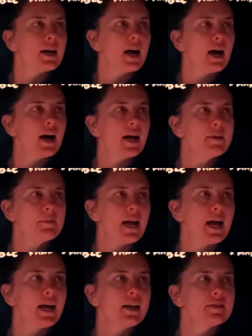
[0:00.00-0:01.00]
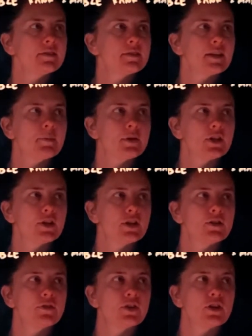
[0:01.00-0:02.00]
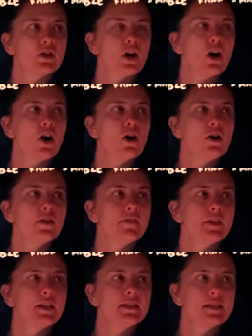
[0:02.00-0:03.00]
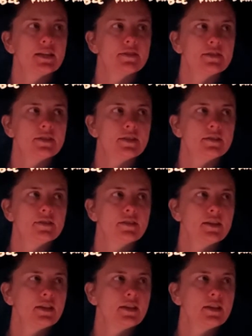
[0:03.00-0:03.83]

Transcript: I max, I'm gonna convert all of the intensities,